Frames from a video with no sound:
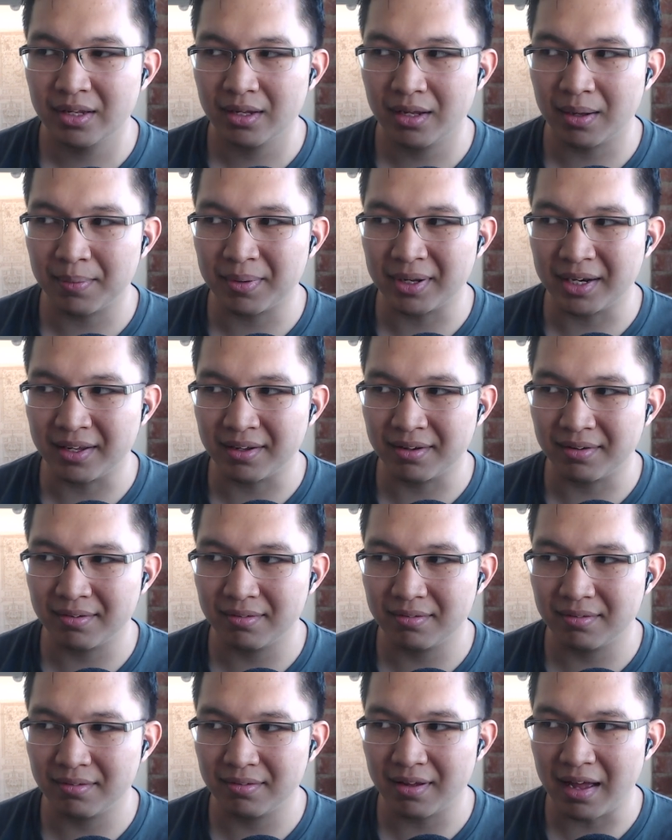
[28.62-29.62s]
I'm going to
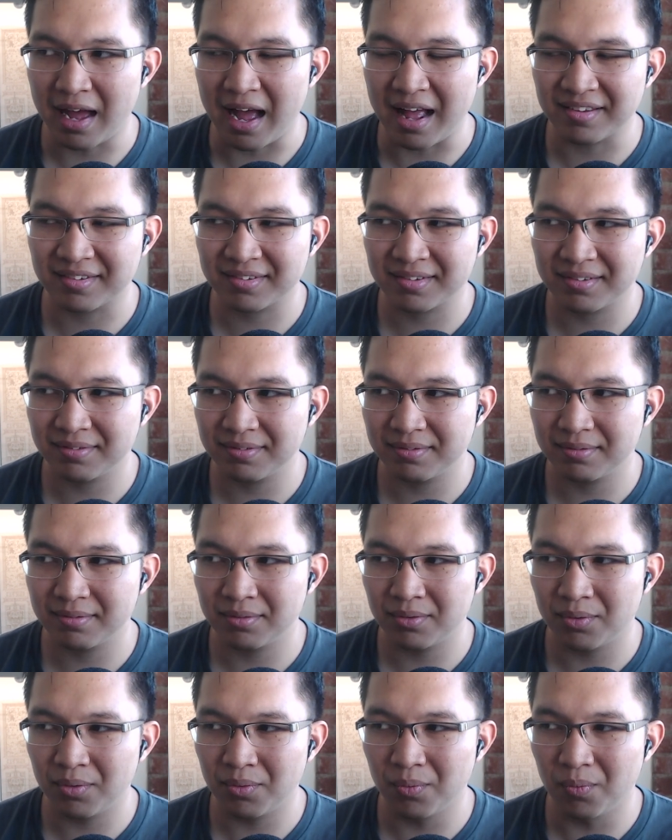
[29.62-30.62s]
ask
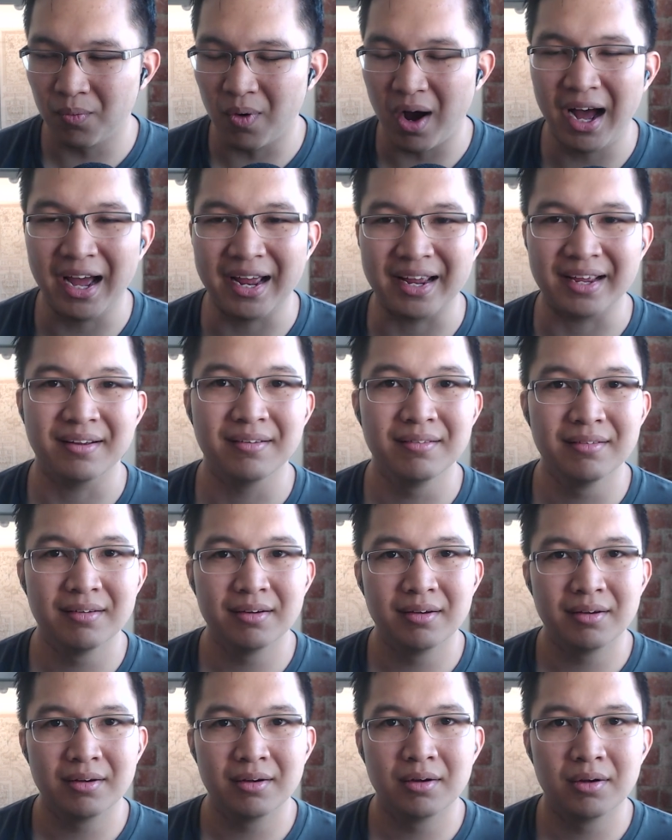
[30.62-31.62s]
why?
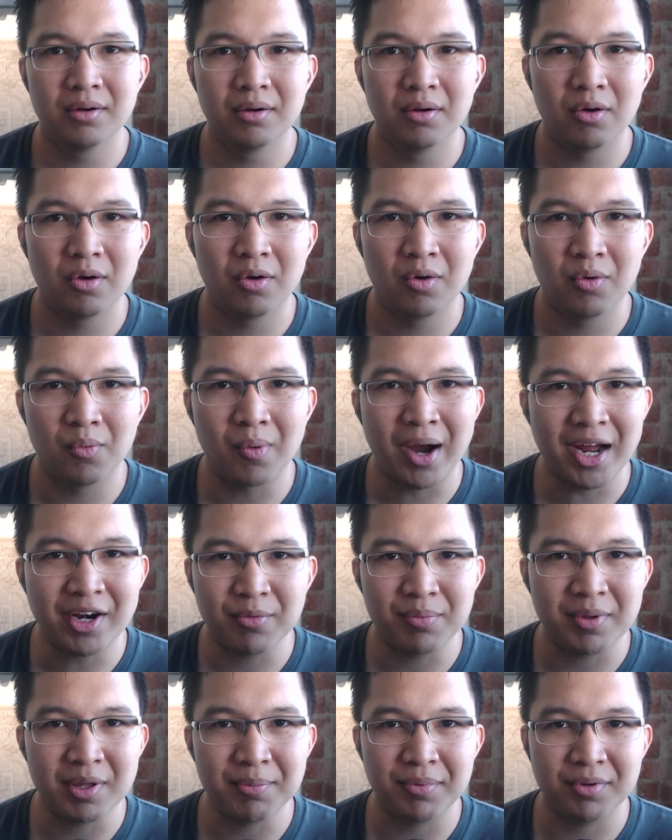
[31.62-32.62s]
Why do
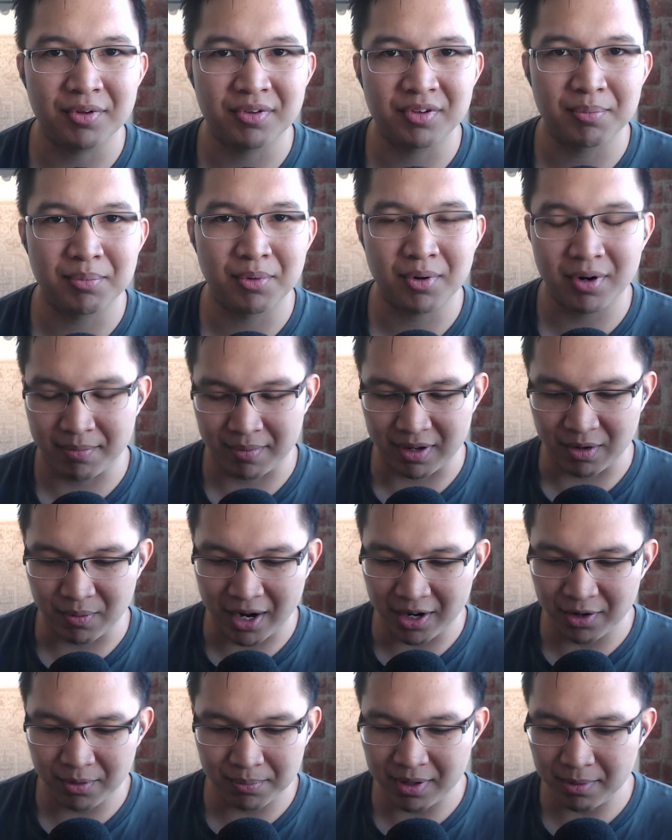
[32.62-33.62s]
people support me?
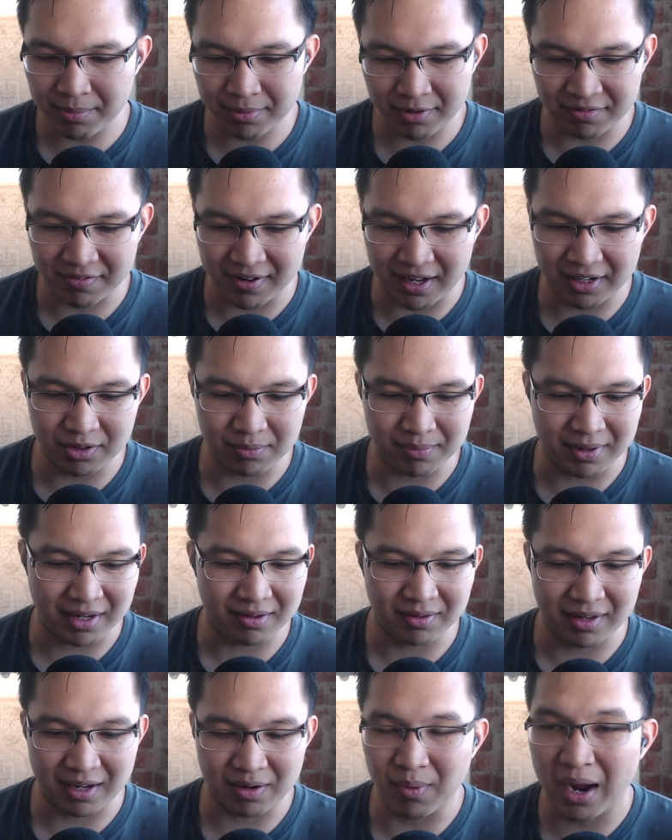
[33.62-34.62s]
Why do people follow me?
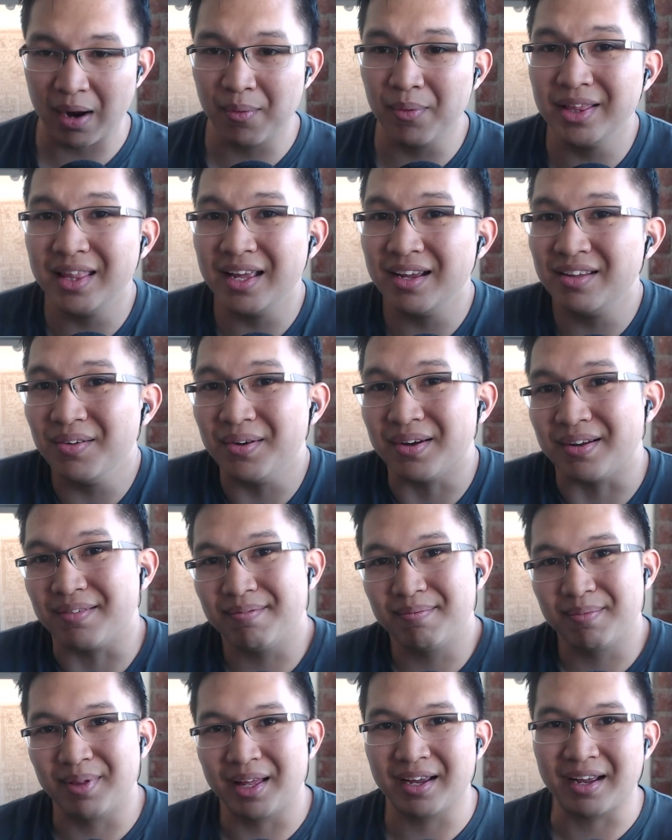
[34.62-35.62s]
Like, why would they do it?
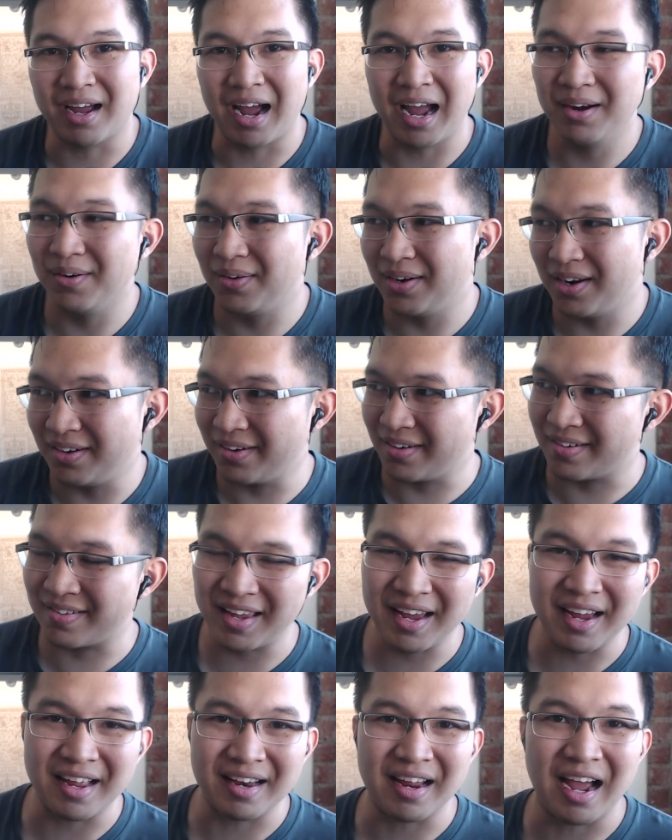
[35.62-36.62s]
Like, I don't
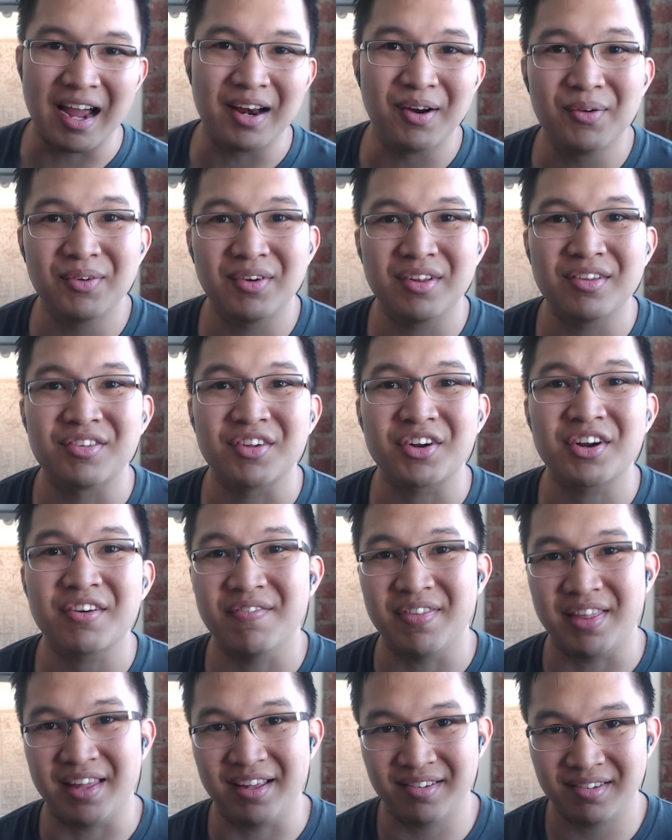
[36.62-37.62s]
understand. I don't
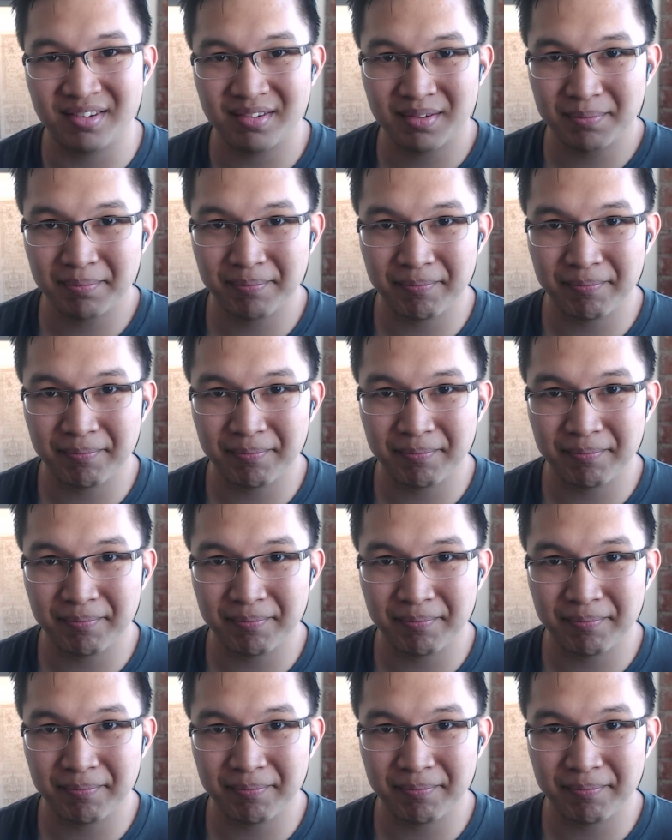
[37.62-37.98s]
deserve this.